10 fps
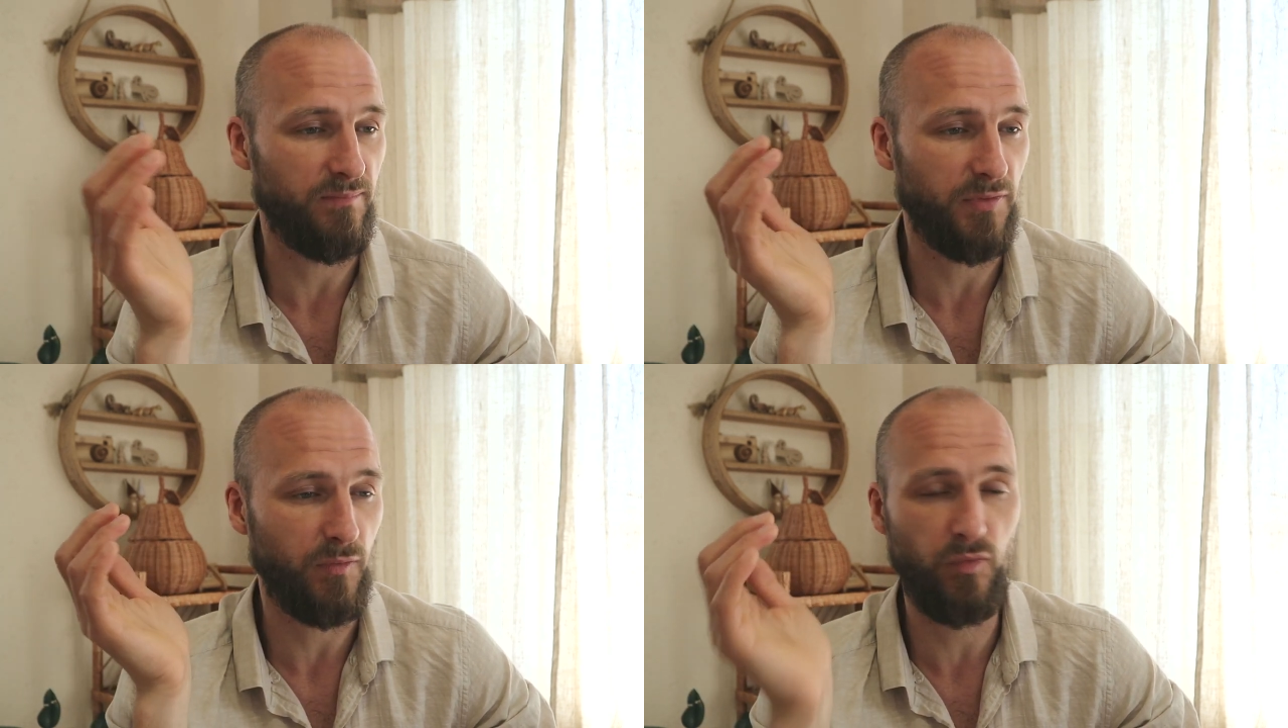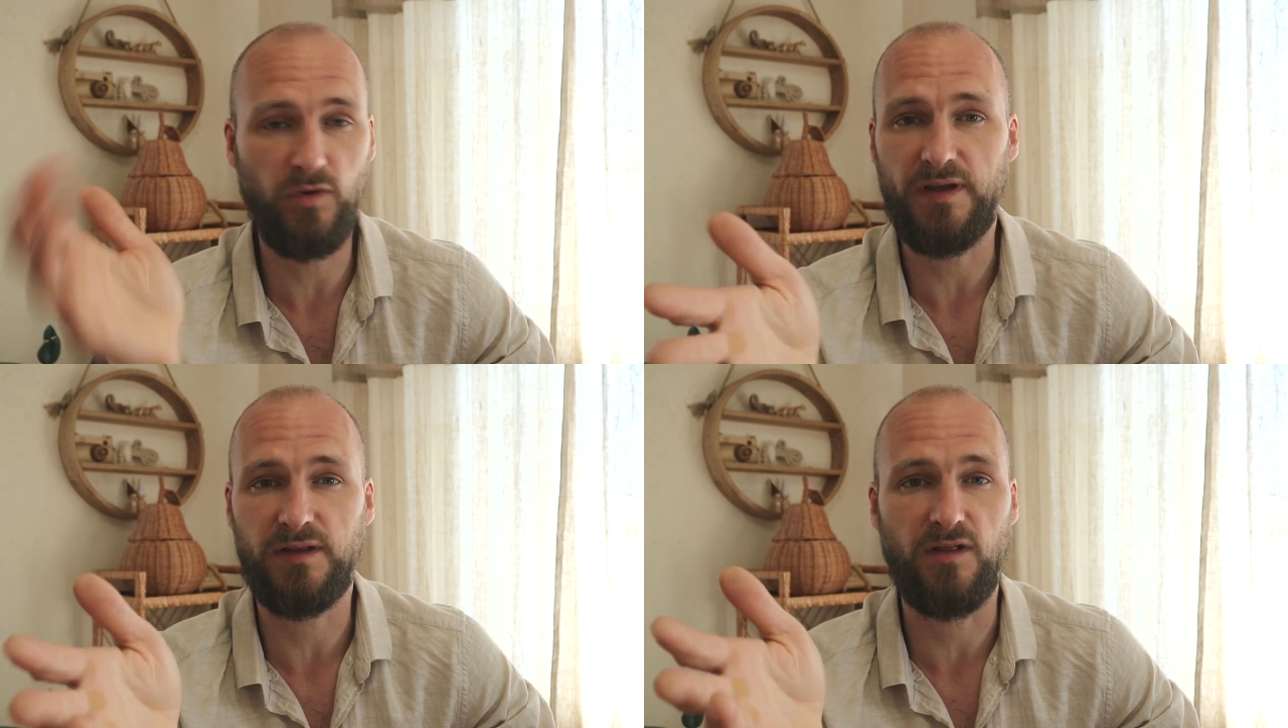
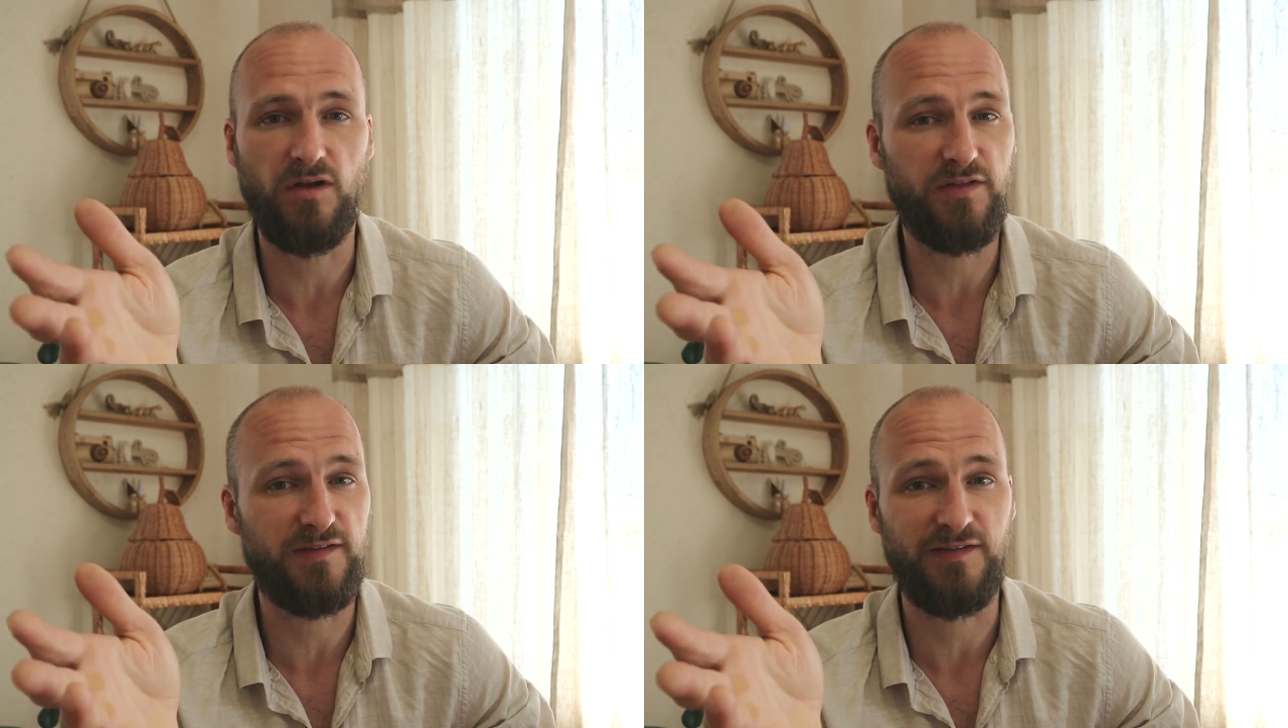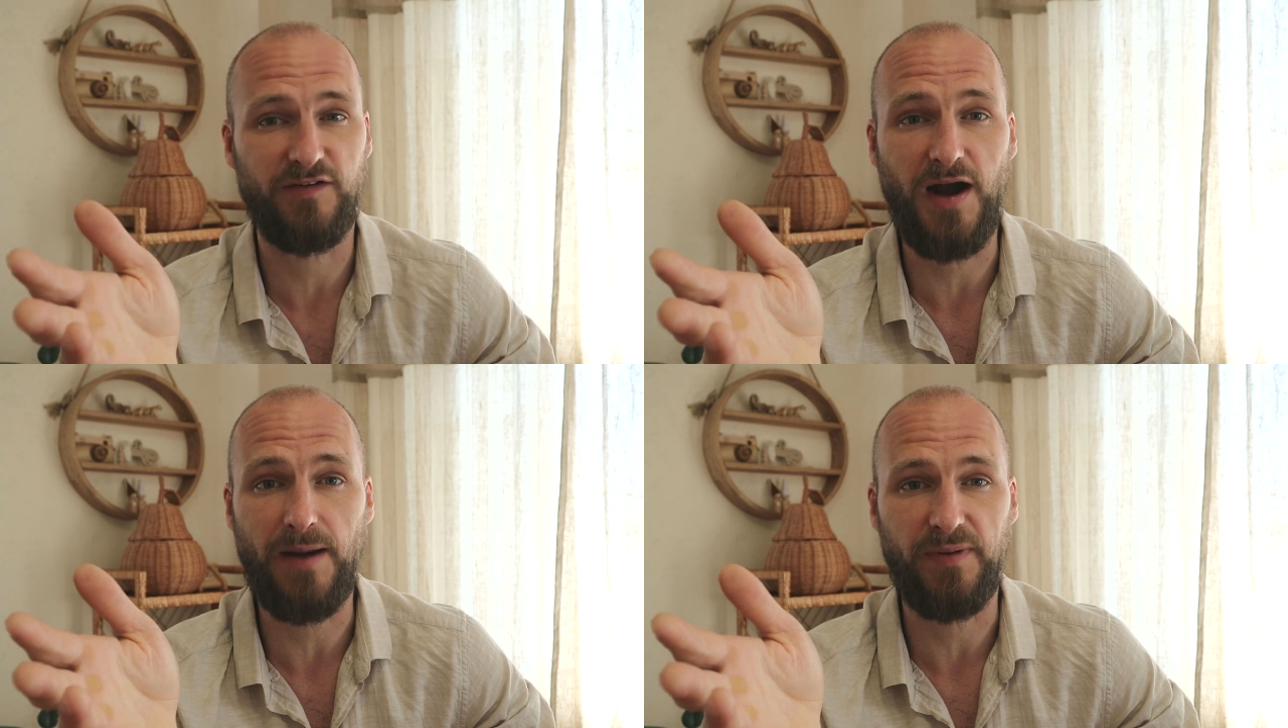woolen clothes
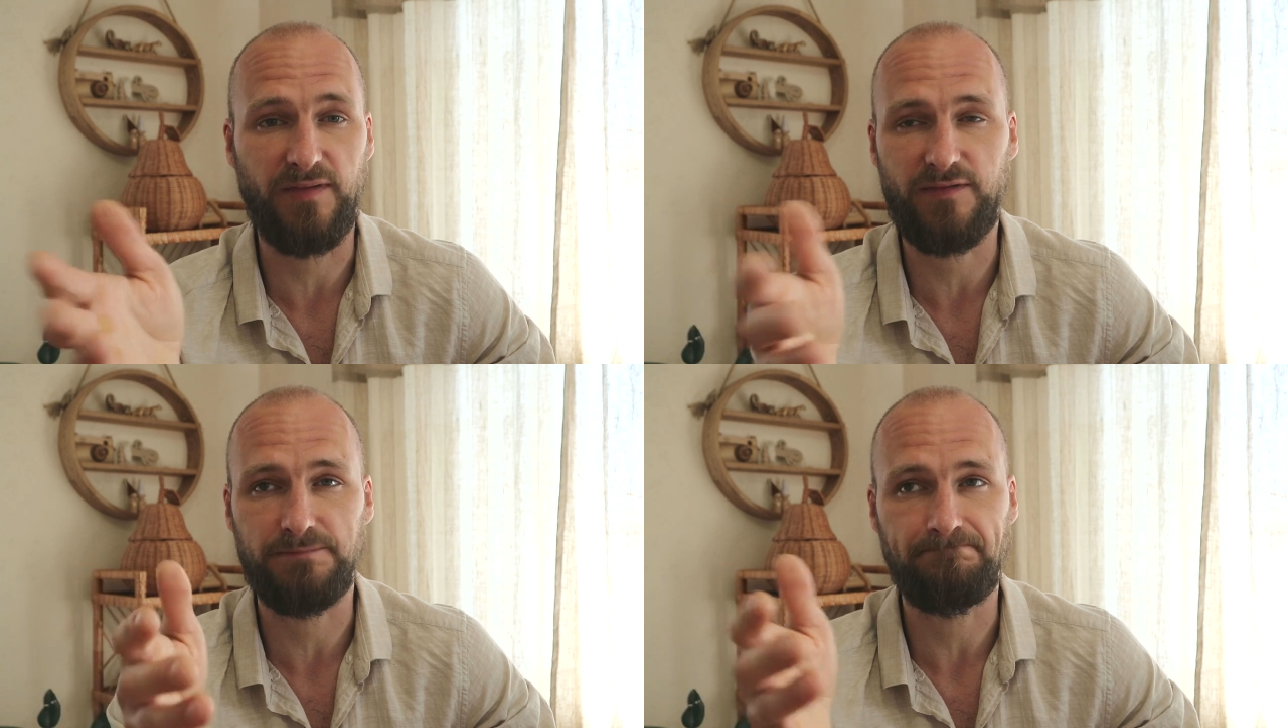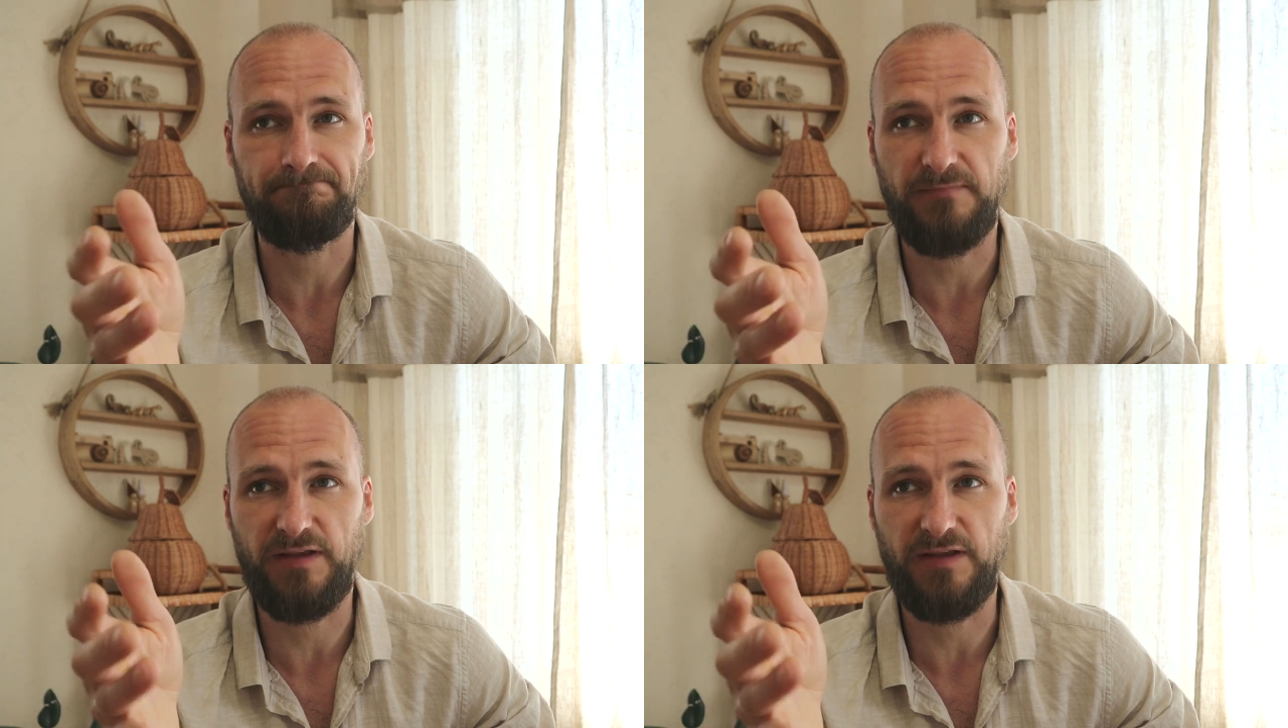and carpets